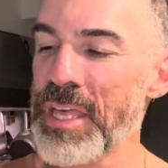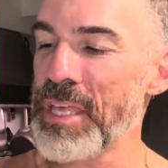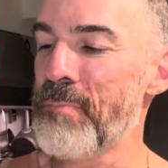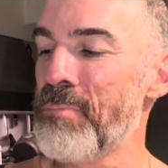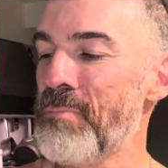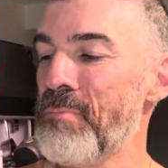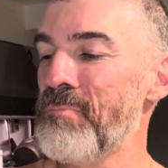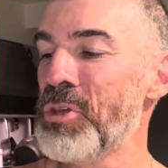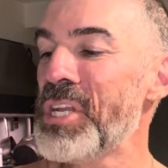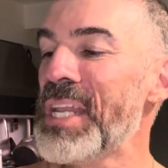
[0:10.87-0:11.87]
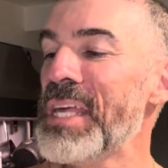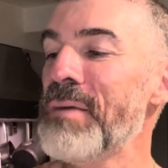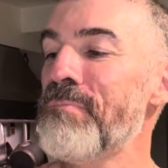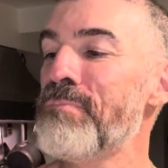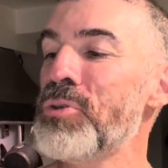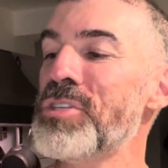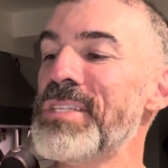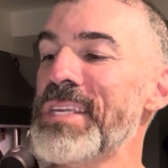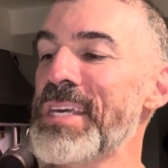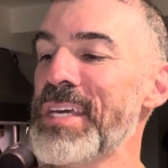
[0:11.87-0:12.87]
immunity
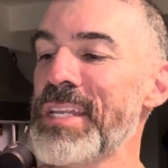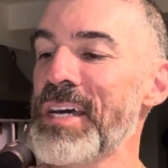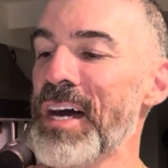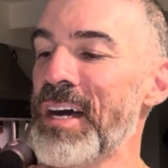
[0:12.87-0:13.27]
boosting